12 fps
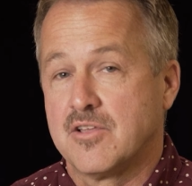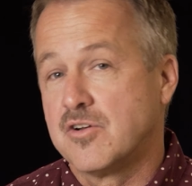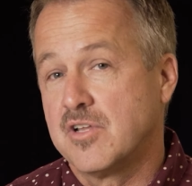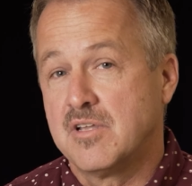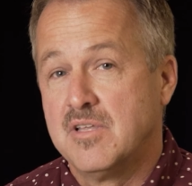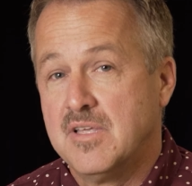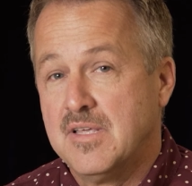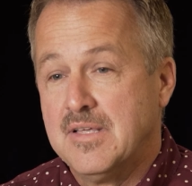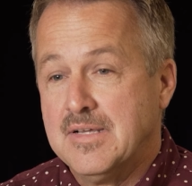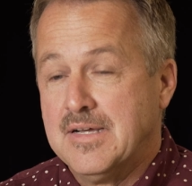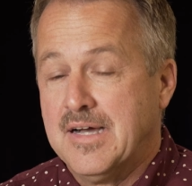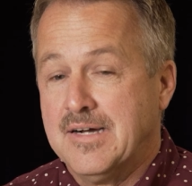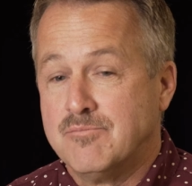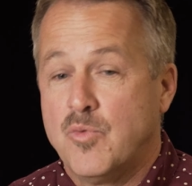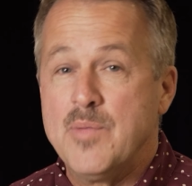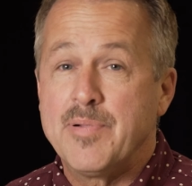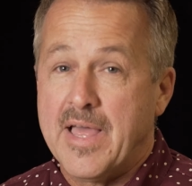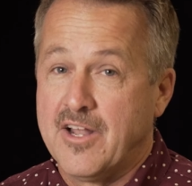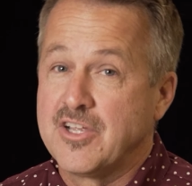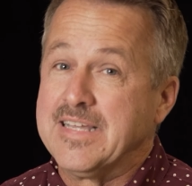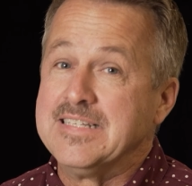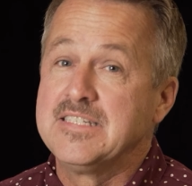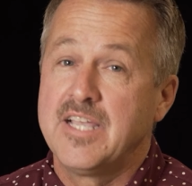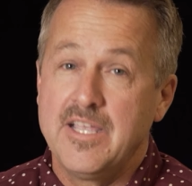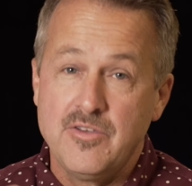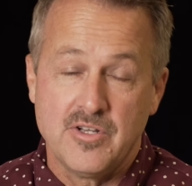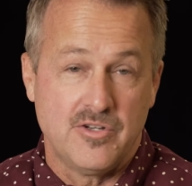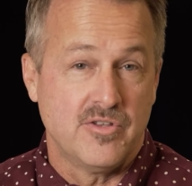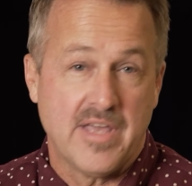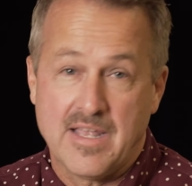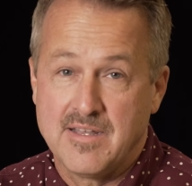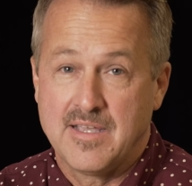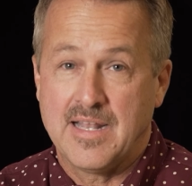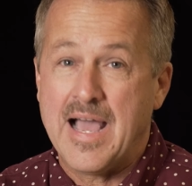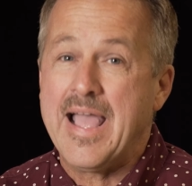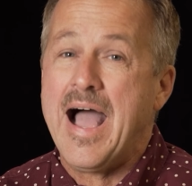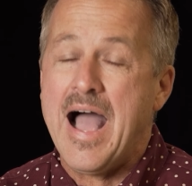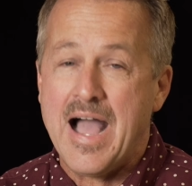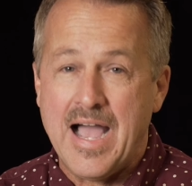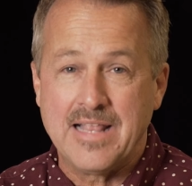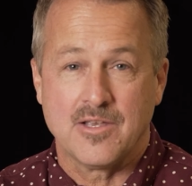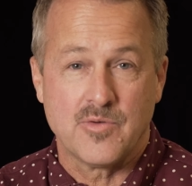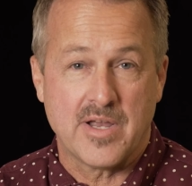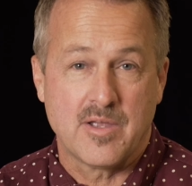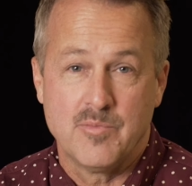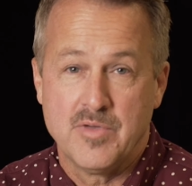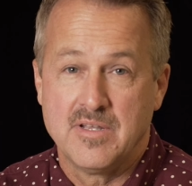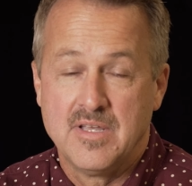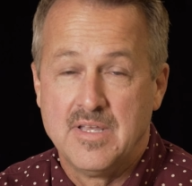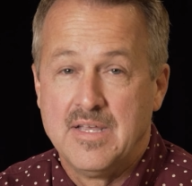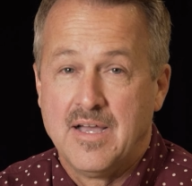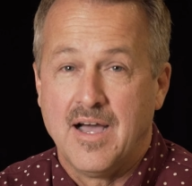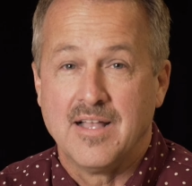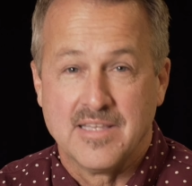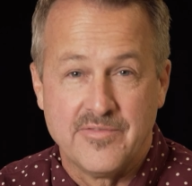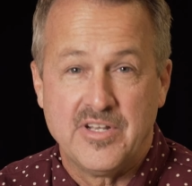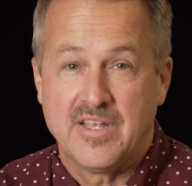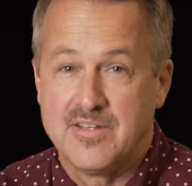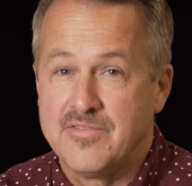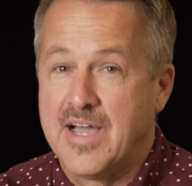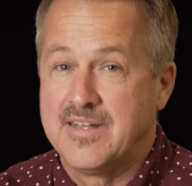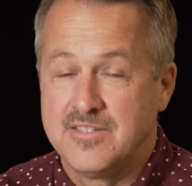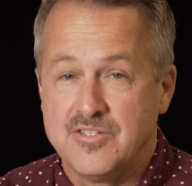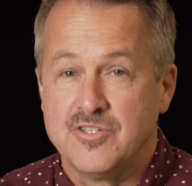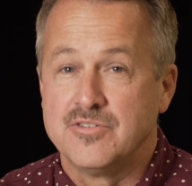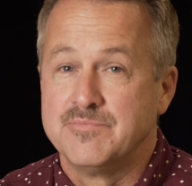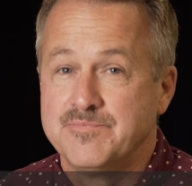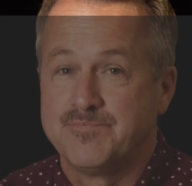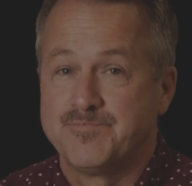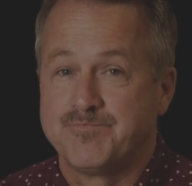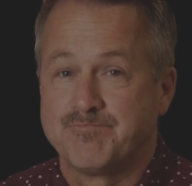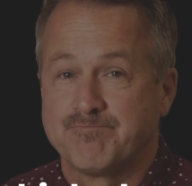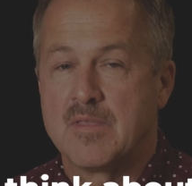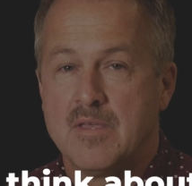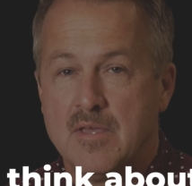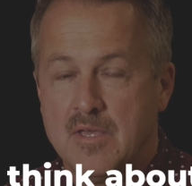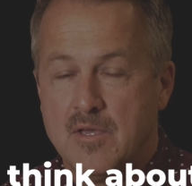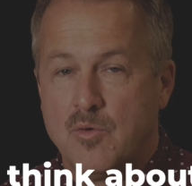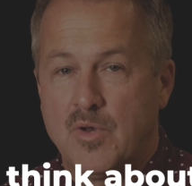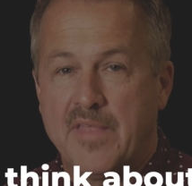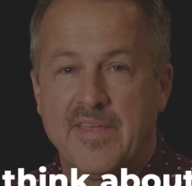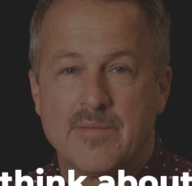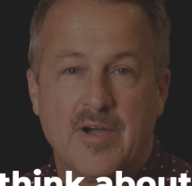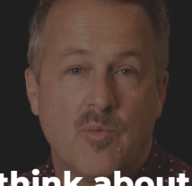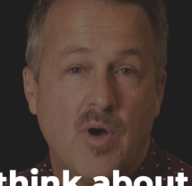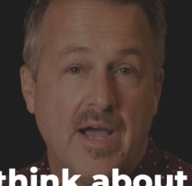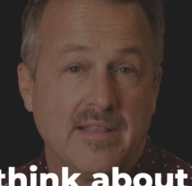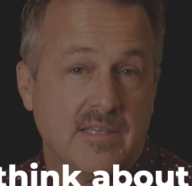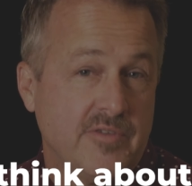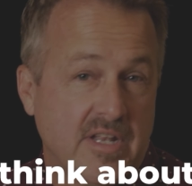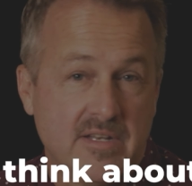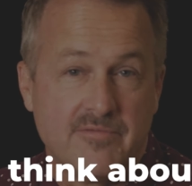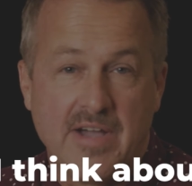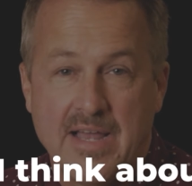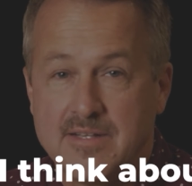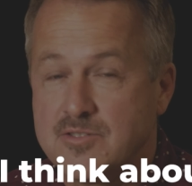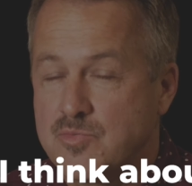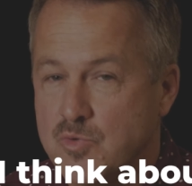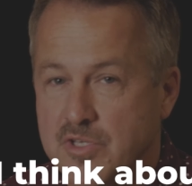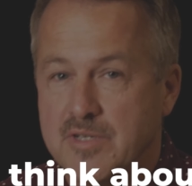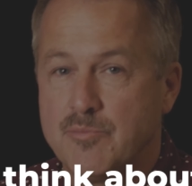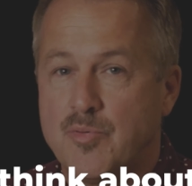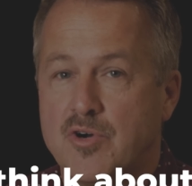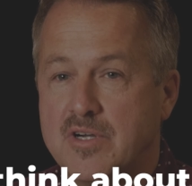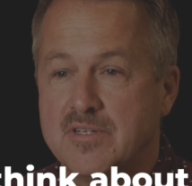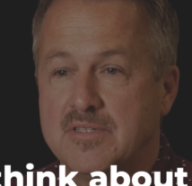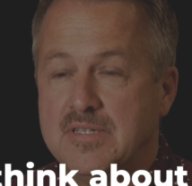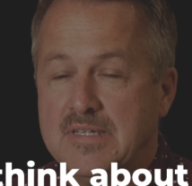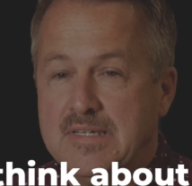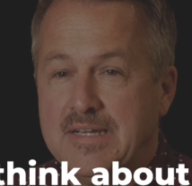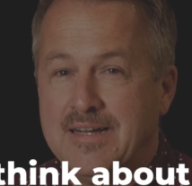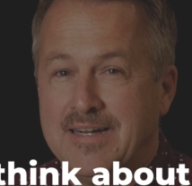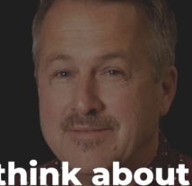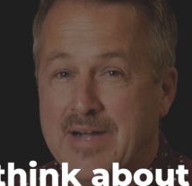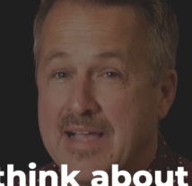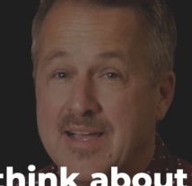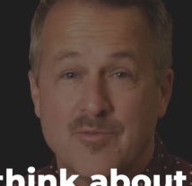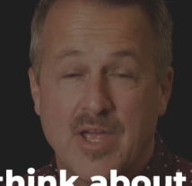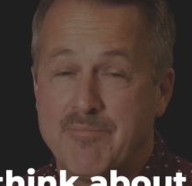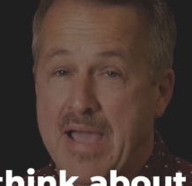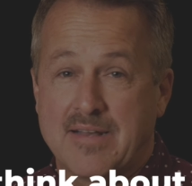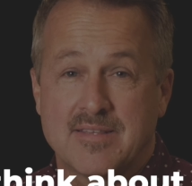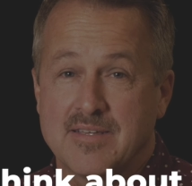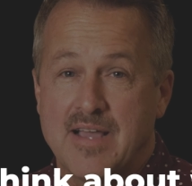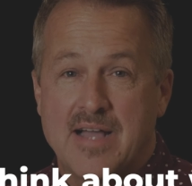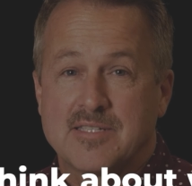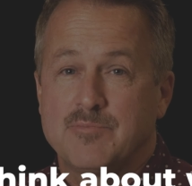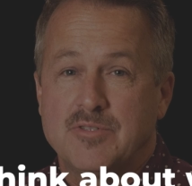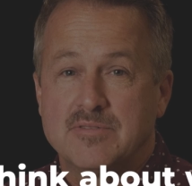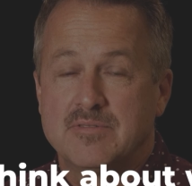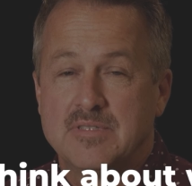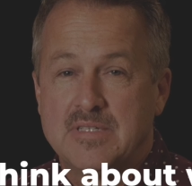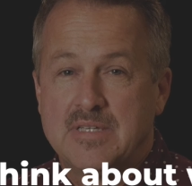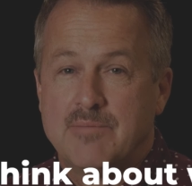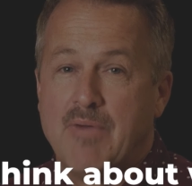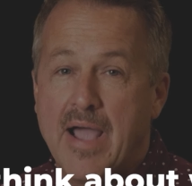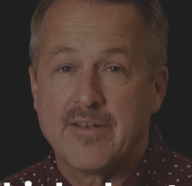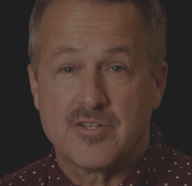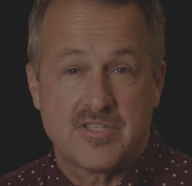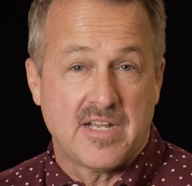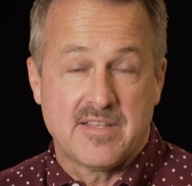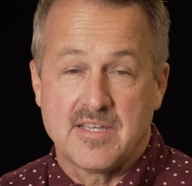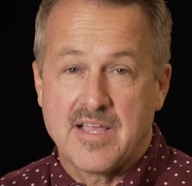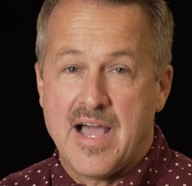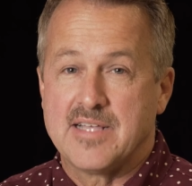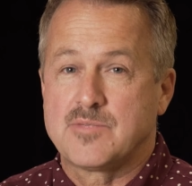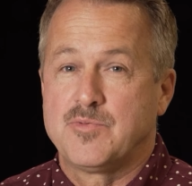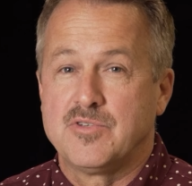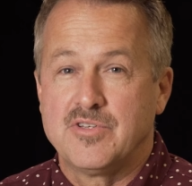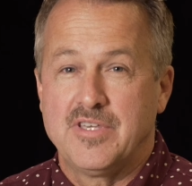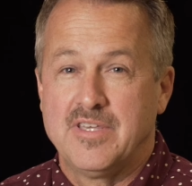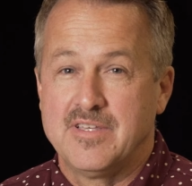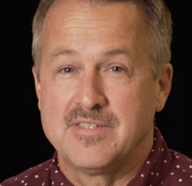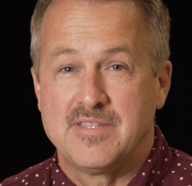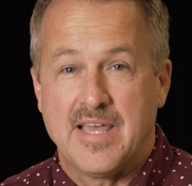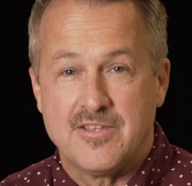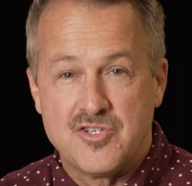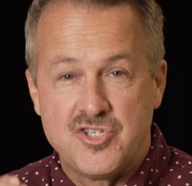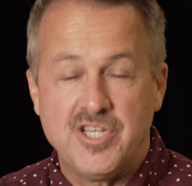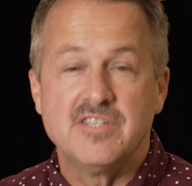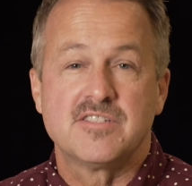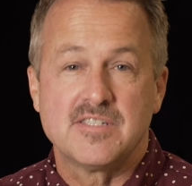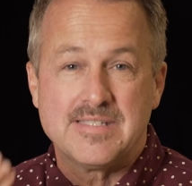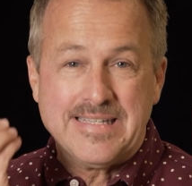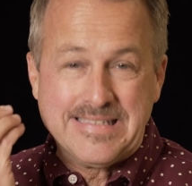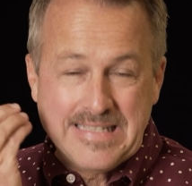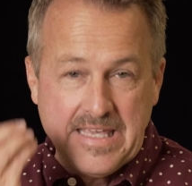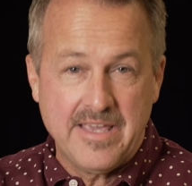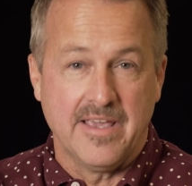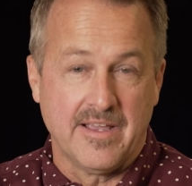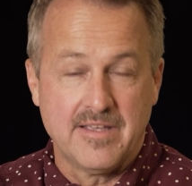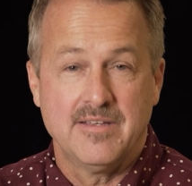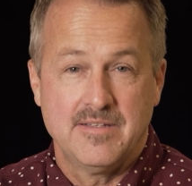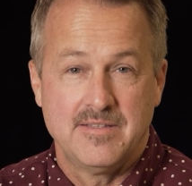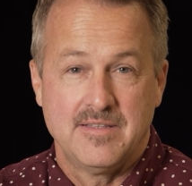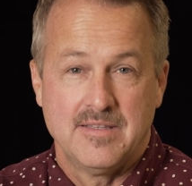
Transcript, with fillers: and learning. Uh, we plan on continue to do that, and I highly recommend uh, Living Undivided to you. When I think about why Living Undivided is really important, um, I come right back to the gospel. My understanding of the gospel is that Jesus is king